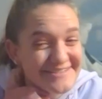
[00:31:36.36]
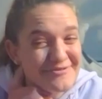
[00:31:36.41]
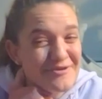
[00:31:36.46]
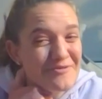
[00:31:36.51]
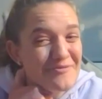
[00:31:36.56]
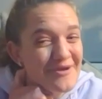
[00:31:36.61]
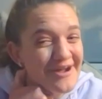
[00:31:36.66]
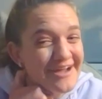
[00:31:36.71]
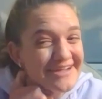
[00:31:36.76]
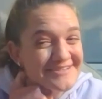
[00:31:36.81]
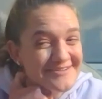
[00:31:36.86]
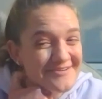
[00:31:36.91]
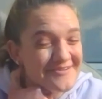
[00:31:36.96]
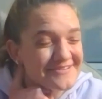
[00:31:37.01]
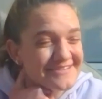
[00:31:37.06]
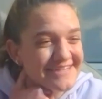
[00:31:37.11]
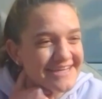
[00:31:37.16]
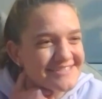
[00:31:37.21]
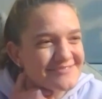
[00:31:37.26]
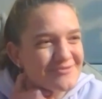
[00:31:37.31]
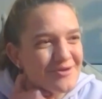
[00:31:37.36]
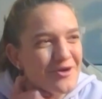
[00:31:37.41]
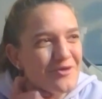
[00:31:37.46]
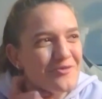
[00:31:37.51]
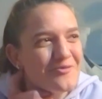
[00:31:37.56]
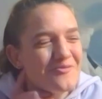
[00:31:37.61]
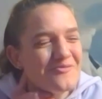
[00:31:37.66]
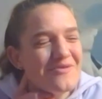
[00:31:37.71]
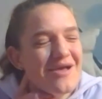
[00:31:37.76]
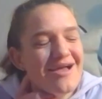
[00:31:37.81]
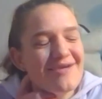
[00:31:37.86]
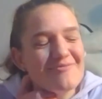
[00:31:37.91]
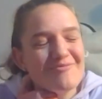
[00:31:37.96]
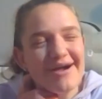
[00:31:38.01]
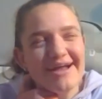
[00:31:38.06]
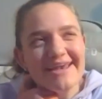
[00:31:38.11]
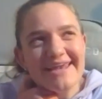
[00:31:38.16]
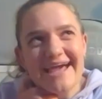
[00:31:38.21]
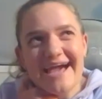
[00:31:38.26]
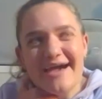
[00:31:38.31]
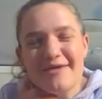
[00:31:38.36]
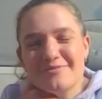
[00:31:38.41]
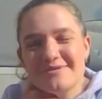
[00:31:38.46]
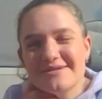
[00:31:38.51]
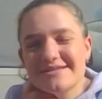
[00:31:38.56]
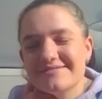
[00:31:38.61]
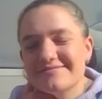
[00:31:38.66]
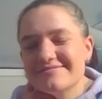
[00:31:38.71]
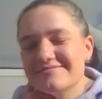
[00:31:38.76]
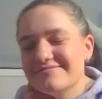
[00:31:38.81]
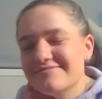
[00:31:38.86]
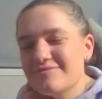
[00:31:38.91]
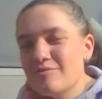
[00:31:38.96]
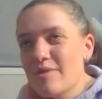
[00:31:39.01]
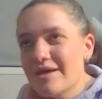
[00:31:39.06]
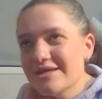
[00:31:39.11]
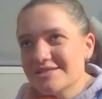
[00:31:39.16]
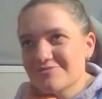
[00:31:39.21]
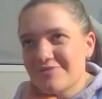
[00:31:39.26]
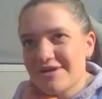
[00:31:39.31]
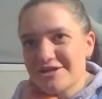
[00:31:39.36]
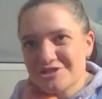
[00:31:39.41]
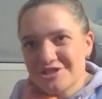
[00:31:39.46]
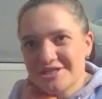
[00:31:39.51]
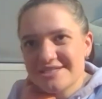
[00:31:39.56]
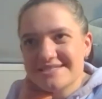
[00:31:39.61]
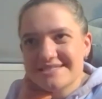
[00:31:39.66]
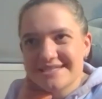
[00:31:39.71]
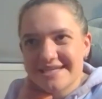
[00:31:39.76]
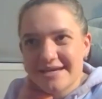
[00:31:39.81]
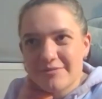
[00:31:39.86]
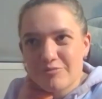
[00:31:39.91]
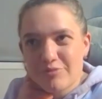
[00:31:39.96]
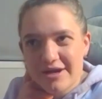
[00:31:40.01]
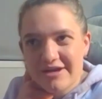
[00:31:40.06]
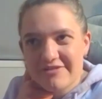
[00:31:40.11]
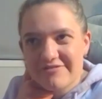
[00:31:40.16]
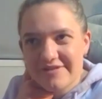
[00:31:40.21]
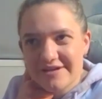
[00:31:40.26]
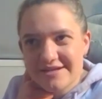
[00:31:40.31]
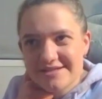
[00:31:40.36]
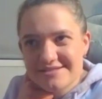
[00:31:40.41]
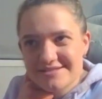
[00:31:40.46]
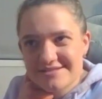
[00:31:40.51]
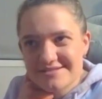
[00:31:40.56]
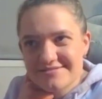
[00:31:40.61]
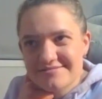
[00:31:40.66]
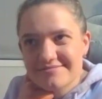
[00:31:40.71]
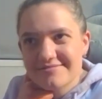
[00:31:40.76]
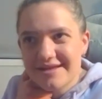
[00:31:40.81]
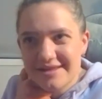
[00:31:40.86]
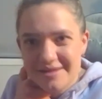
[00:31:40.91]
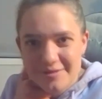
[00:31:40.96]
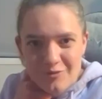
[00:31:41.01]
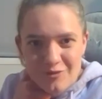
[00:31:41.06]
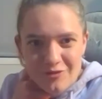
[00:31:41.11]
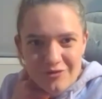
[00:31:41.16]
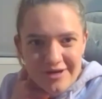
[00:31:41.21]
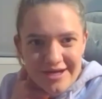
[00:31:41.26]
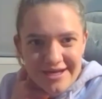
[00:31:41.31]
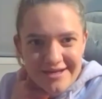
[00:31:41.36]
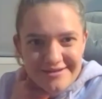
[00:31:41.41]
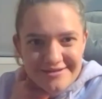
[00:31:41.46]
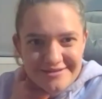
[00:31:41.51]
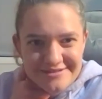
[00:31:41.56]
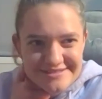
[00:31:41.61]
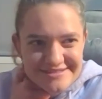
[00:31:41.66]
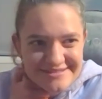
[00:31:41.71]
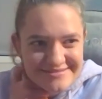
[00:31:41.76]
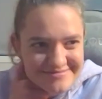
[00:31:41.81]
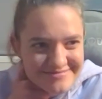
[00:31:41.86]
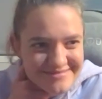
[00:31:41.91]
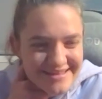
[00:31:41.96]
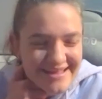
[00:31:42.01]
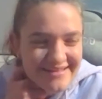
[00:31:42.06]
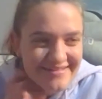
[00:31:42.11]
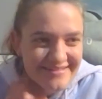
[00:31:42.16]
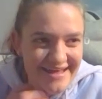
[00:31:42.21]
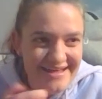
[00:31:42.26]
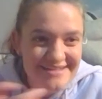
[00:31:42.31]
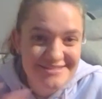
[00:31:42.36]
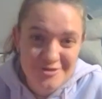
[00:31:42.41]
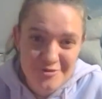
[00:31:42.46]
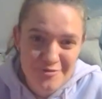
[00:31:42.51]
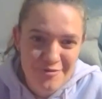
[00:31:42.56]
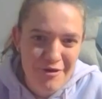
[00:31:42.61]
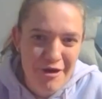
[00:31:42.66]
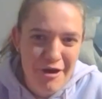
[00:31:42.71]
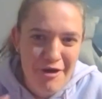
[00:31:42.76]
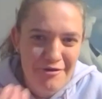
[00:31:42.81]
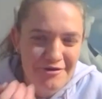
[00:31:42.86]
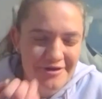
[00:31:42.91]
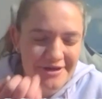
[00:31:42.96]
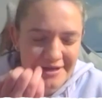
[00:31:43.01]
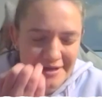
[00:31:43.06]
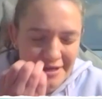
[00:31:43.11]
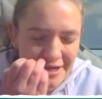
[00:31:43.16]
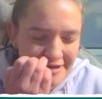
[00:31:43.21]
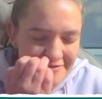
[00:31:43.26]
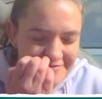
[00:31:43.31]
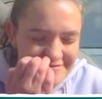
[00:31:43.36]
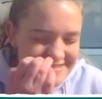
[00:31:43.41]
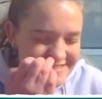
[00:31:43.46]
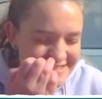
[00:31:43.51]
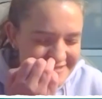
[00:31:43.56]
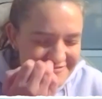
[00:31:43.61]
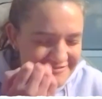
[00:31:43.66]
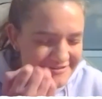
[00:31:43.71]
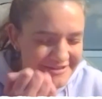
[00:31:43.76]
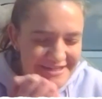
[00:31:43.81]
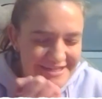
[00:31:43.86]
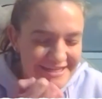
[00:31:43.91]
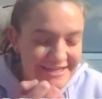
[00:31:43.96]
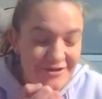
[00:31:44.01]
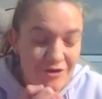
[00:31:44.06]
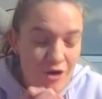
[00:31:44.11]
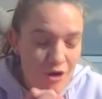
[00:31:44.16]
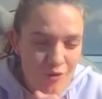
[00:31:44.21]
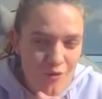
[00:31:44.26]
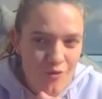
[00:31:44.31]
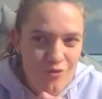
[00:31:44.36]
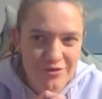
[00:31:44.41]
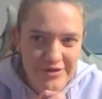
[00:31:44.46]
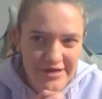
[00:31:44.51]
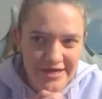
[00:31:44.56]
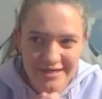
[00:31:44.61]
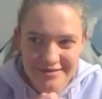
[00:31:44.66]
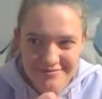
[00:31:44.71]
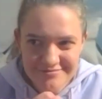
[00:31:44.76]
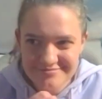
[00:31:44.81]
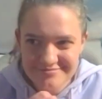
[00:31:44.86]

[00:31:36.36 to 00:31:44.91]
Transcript: what my dog does. Well, my lab is rushing to get breakfast in the morning because that's her priority in life, is definitely not water.